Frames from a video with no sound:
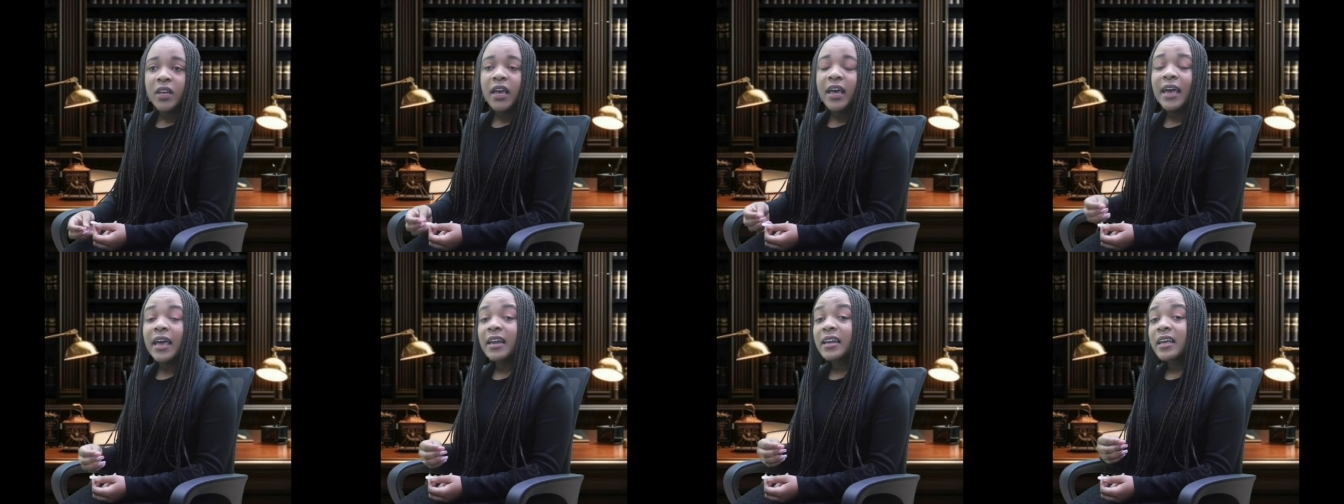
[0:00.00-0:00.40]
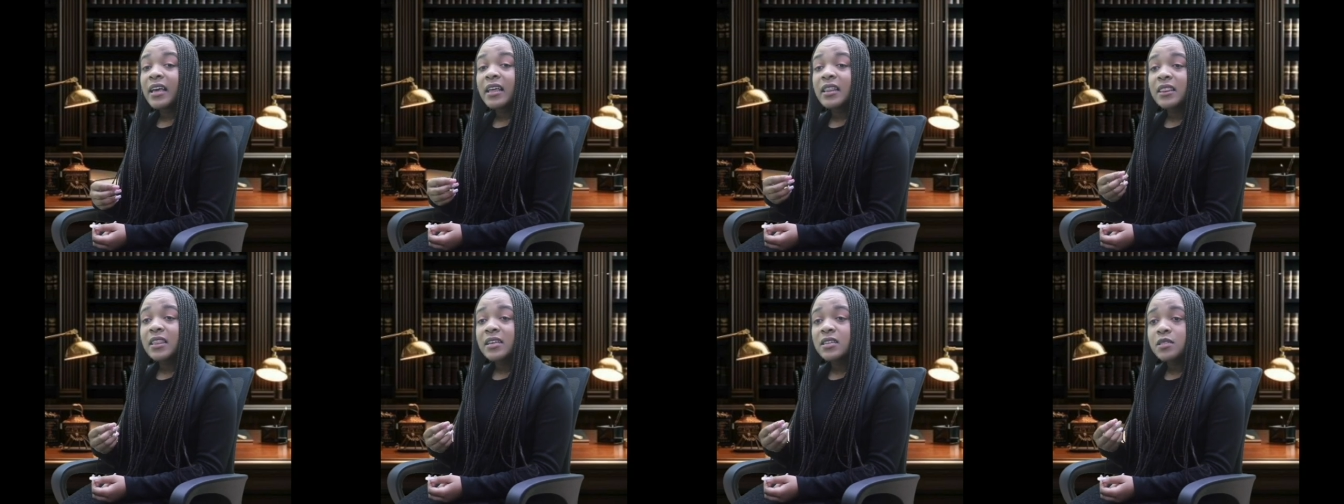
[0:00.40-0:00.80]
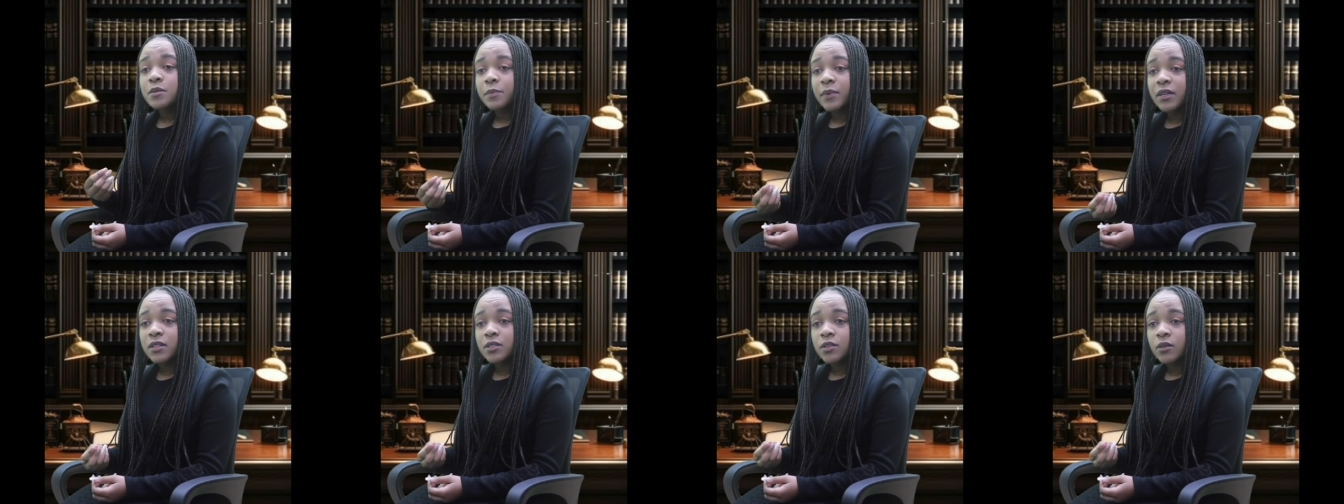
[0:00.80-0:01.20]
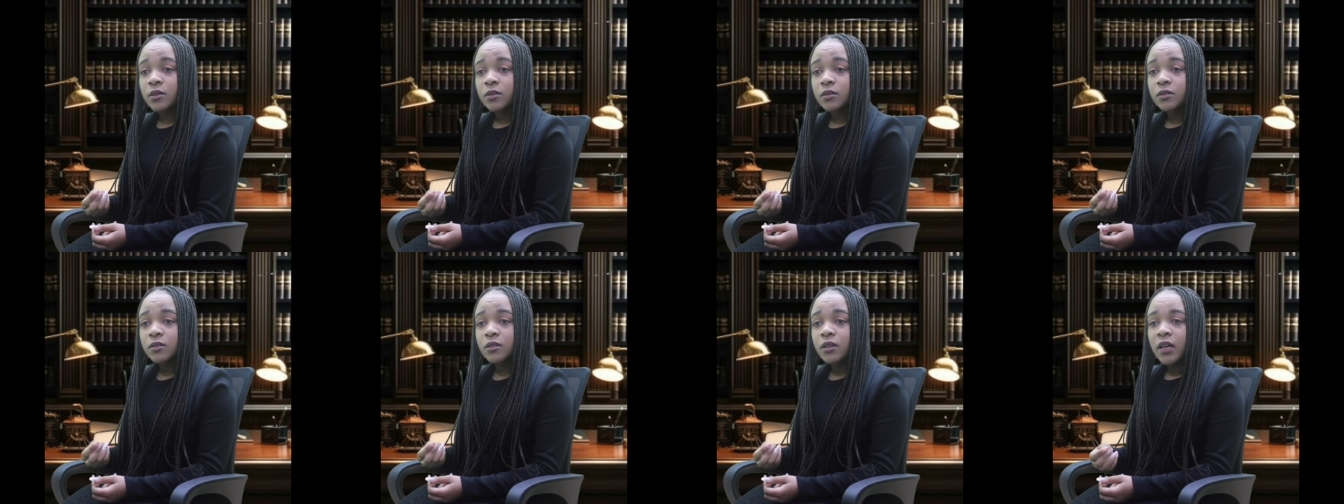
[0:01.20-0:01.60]
And in this battle,
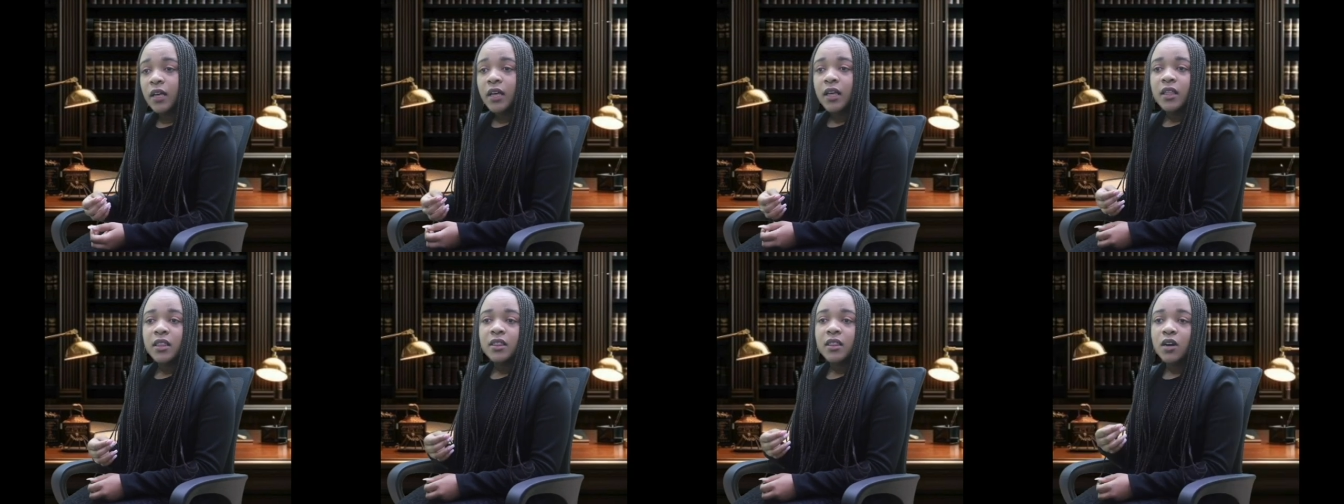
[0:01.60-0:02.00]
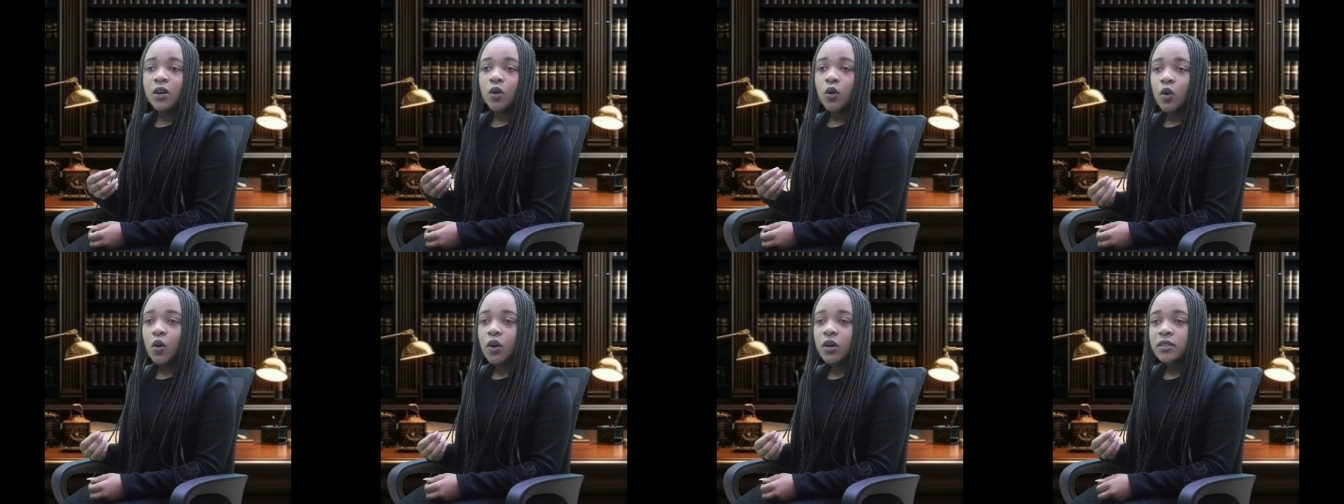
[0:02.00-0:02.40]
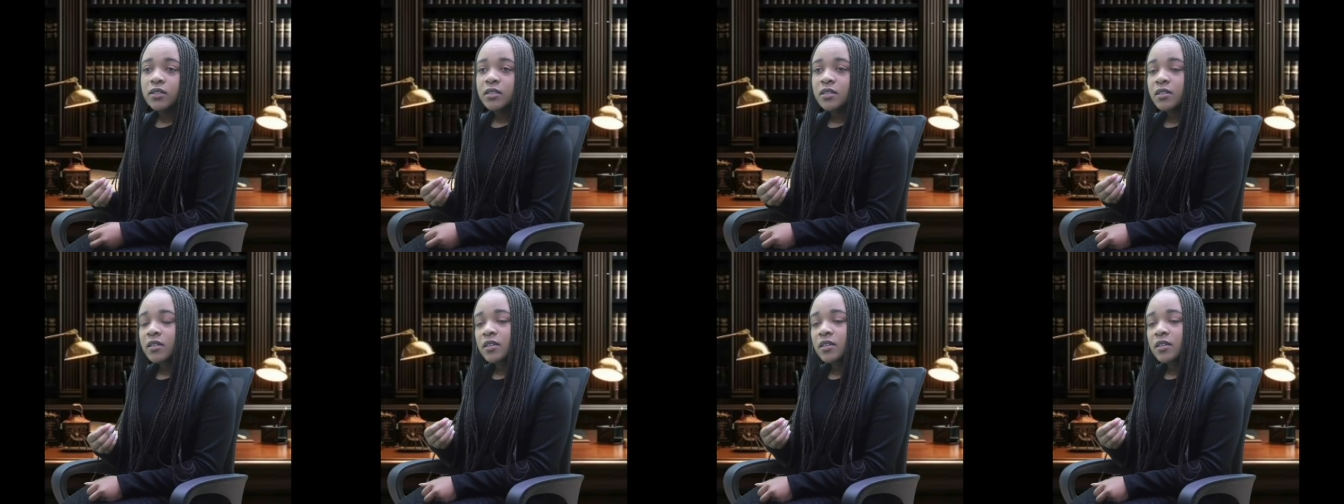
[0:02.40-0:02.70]
the court